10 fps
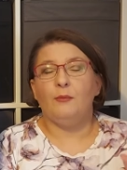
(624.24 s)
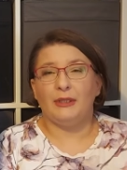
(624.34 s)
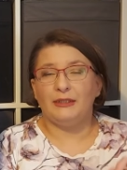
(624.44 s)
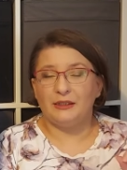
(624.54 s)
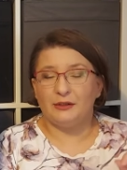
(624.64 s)

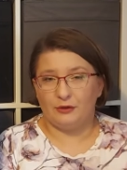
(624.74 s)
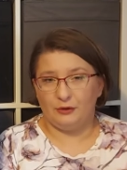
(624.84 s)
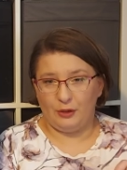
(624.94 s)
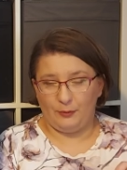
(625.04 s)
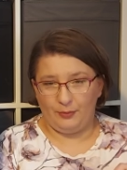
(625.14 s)

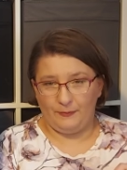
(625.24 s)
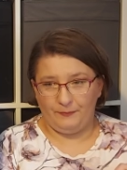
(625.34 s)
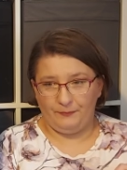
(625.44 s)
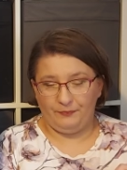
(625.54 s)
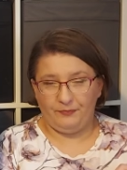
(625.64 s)
Paddington top.
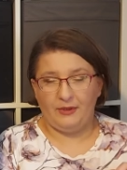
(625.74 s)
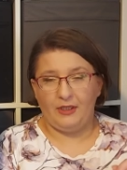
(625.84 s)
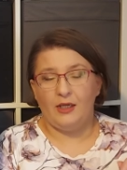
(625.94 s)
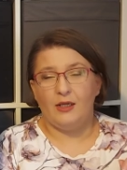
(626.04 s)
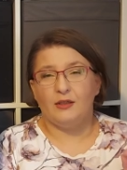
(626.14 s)

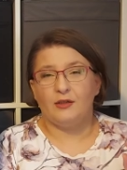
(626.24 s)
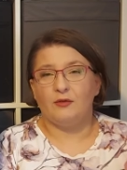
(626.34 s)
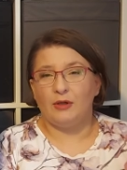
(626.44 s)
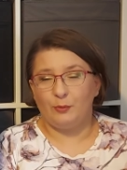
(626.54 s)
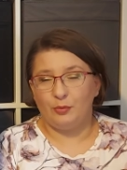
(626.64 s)

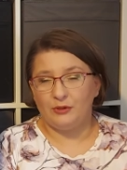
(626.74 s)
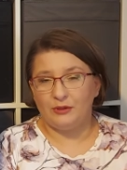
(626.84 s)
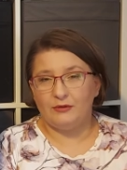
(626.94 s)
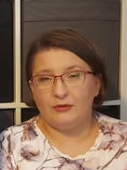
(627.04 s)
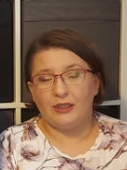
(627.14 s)
So I put
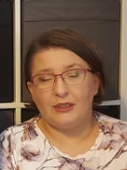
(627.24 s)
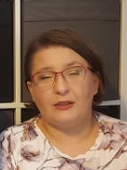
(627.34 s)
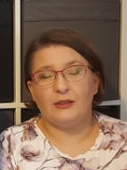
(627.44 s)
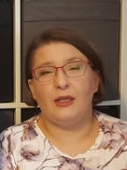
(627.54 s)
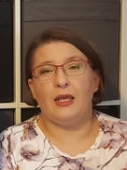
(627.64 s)
it
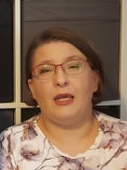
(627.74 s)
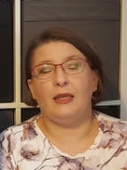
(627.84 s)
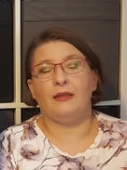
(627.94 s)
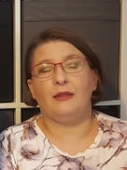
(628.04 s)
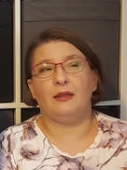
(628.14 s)
together
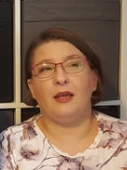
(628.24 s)
and